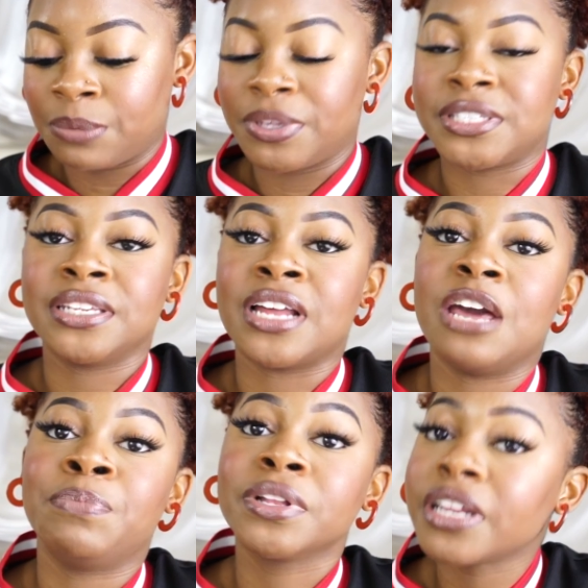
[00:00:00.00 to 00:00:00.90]
Limited
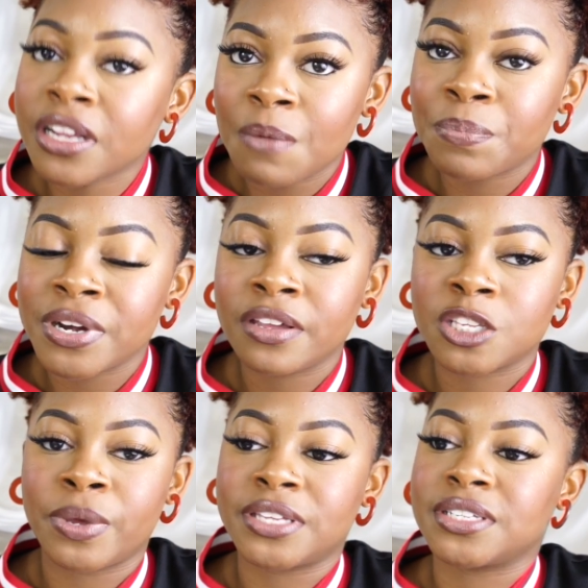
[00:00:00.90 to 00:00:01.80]
Liability Company. Is
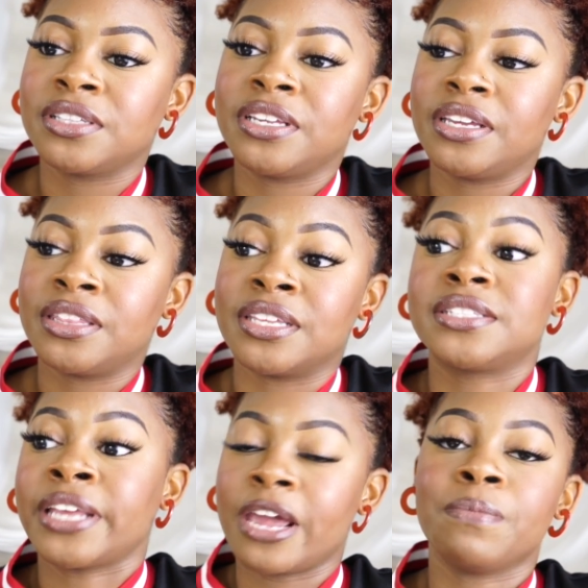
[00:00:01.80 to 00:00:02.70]
basically the
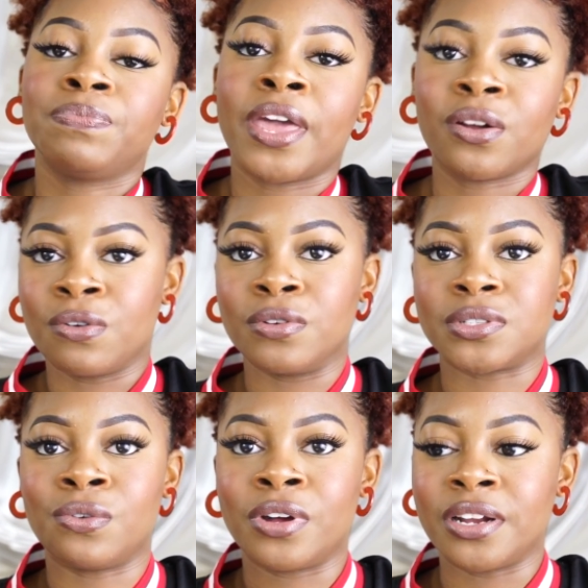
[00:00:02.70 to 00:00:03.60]
stamp that goes
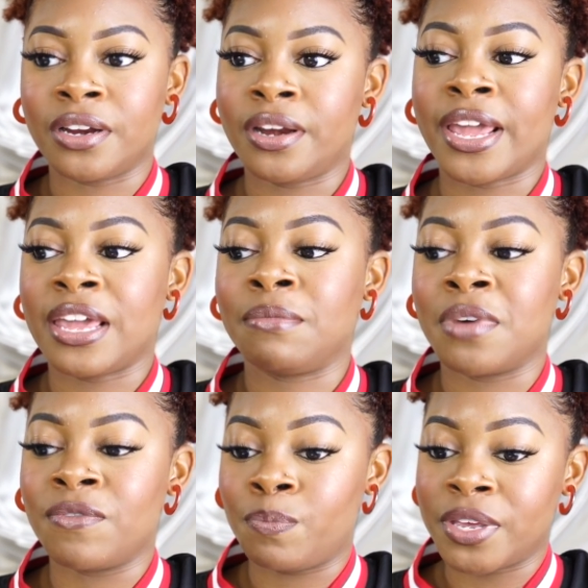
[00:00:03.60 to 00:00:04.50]
on a name
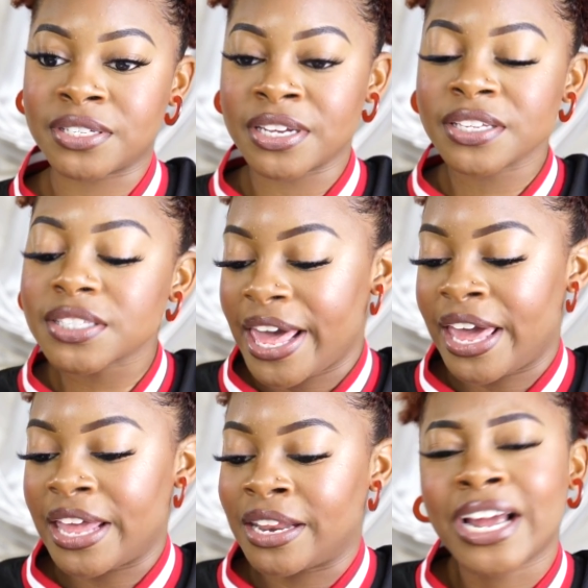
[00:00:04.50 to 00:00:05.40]
of a business.
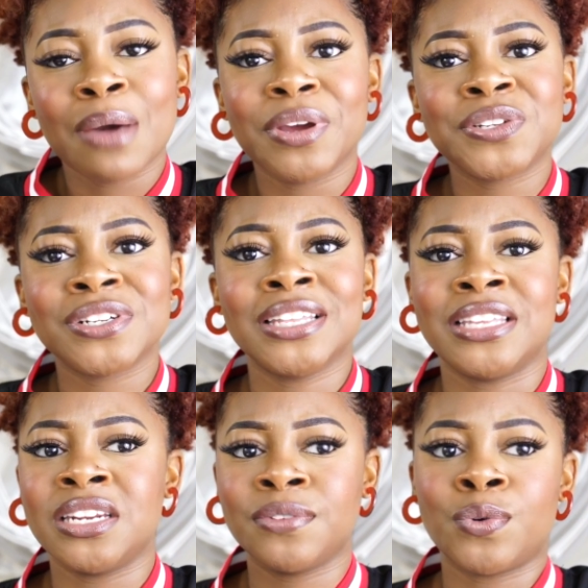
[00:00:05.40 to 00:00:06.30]
And like I mentioned at the
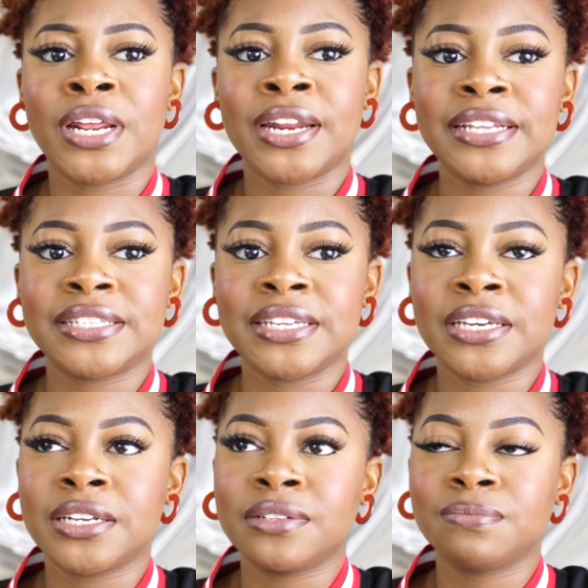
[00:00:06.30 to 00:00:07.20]
end of
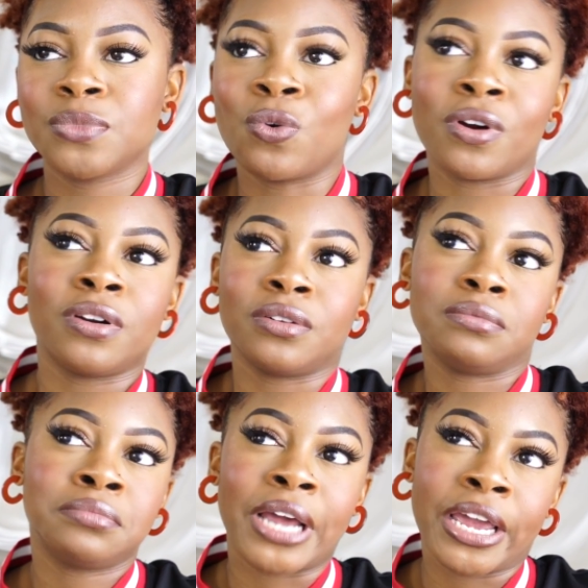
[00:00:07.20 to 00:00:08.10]
2019, or
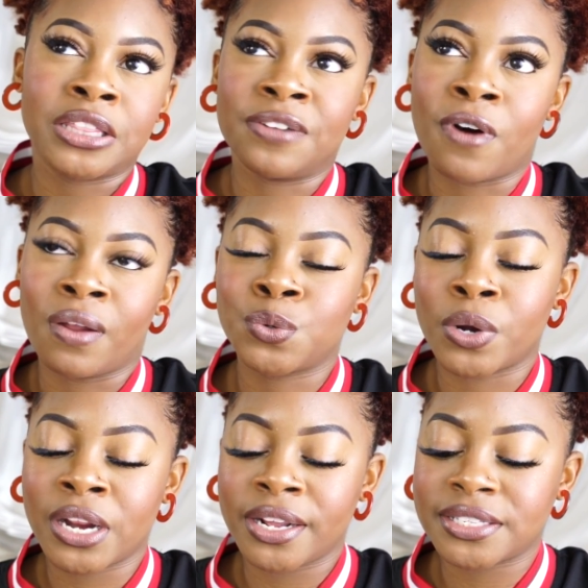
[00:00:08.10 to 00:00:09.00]
like in the fall of
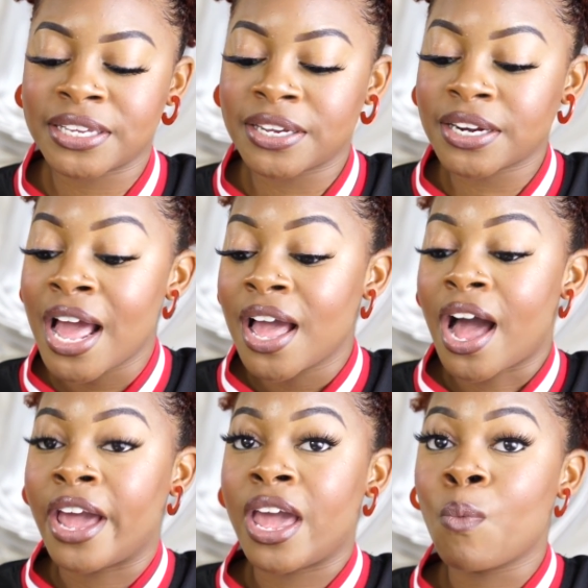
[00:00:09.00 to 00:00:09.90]
2019,
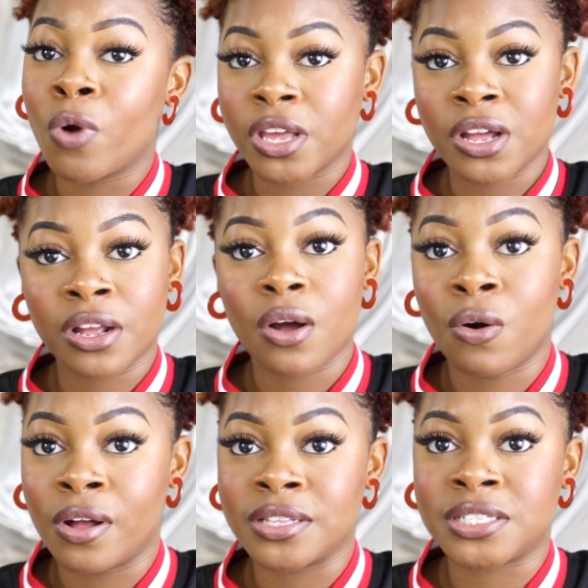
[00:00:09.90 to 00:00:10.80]
I am working
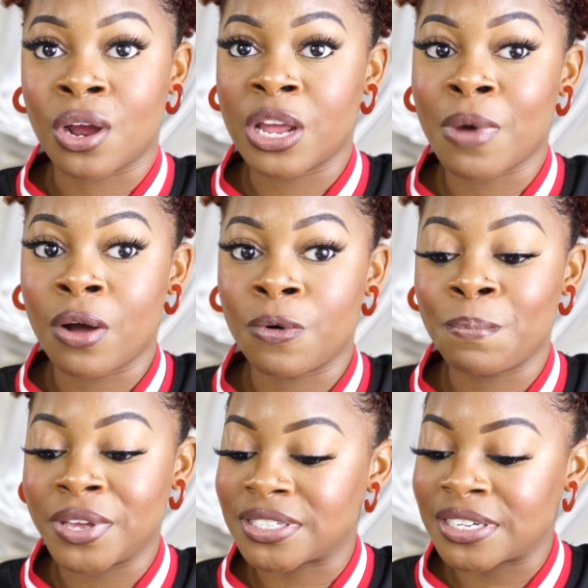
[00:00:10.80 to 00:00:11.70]
on starting my own
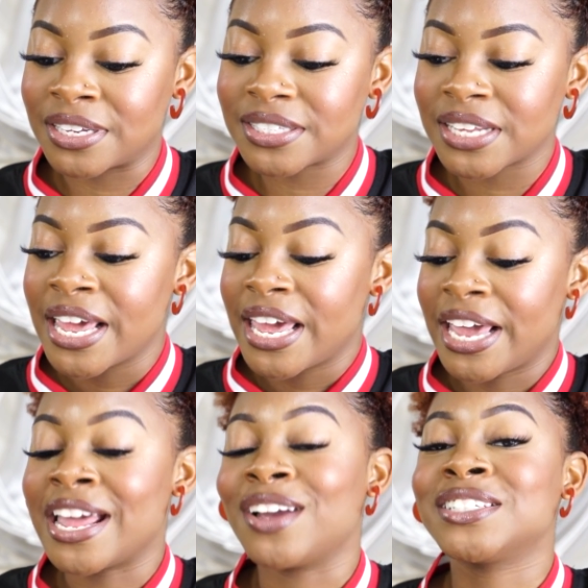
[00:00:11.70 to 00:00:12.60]
business. It
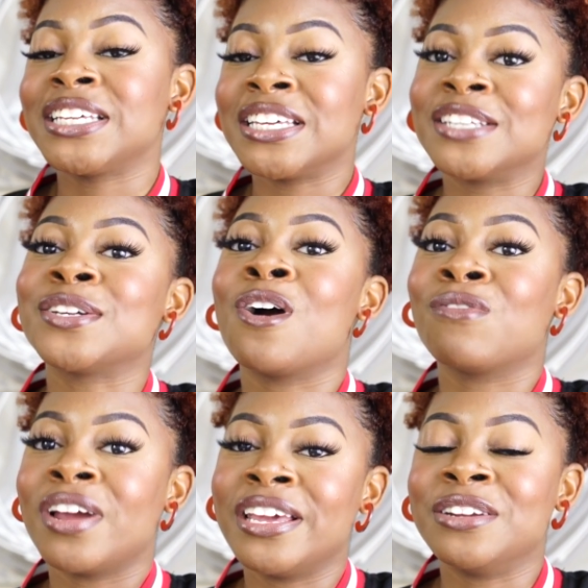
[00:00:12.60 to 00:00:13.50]
actually is
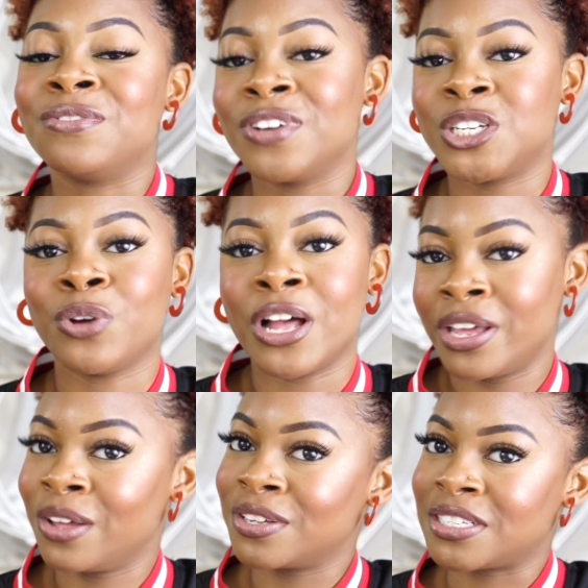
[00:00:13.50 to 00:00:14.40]
already an official
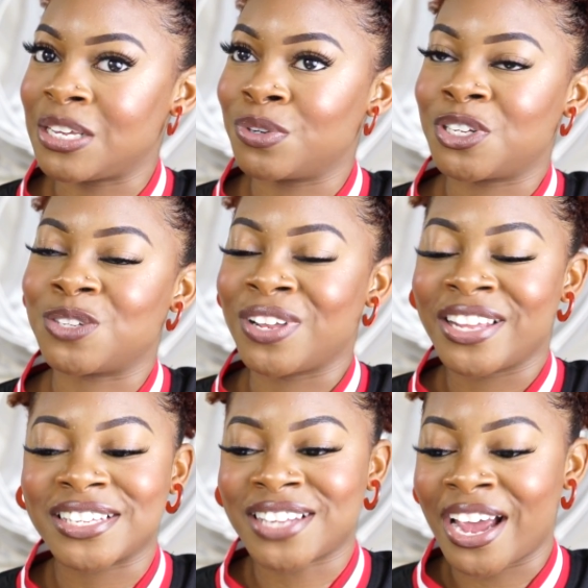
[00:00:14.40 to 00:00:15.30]
LLC, which is really
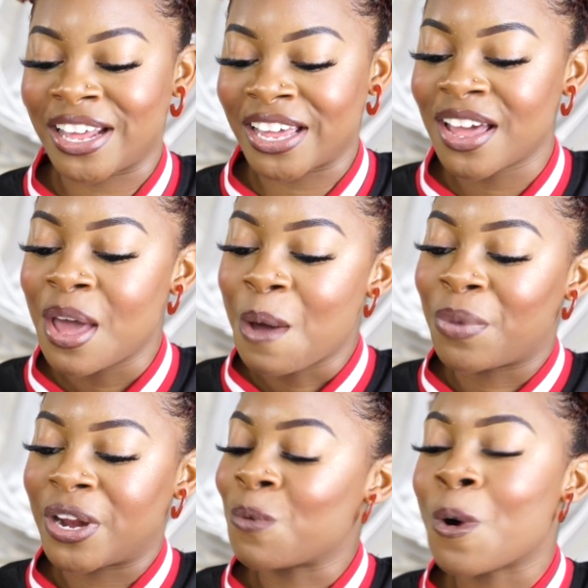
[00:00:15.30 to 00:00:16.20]
exciting,
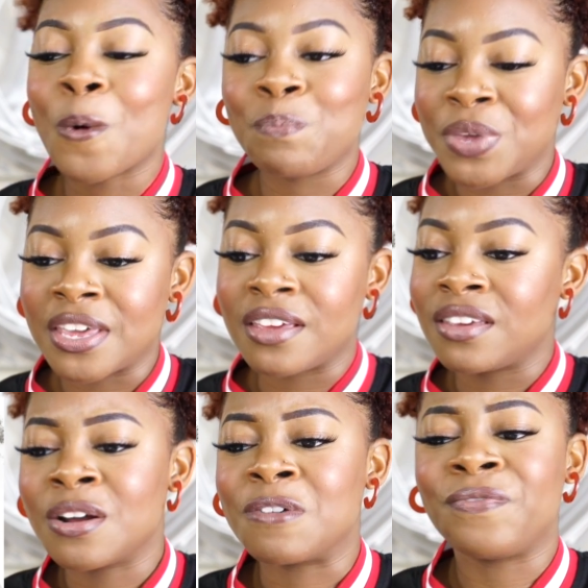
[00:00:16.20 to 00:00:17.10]
but it won't be, you
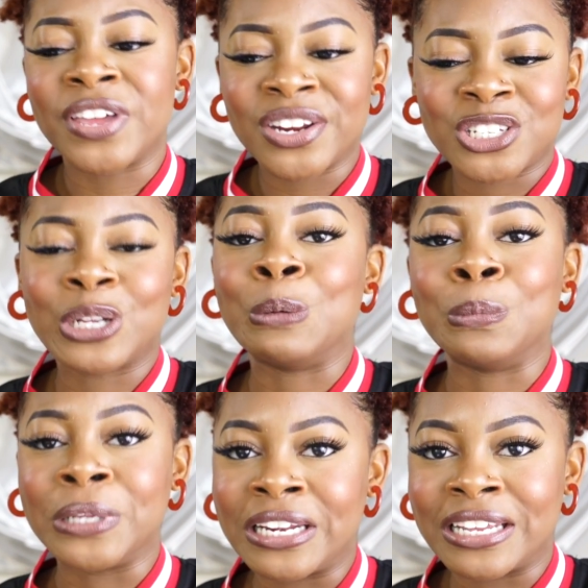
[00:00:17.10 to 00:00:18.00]
know, finished and
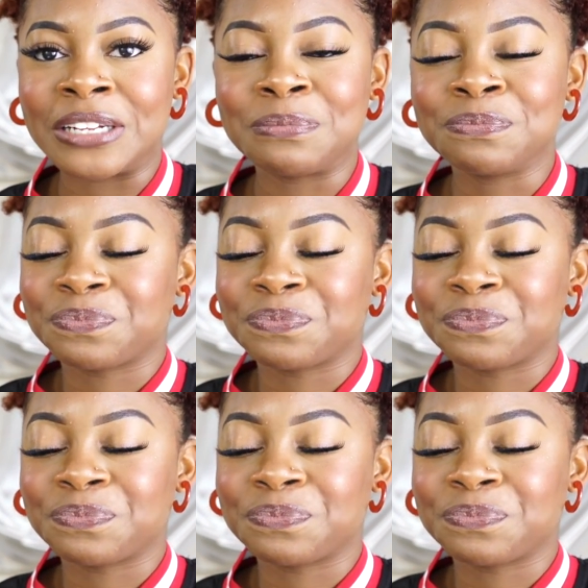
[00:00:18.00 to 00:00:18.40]
completed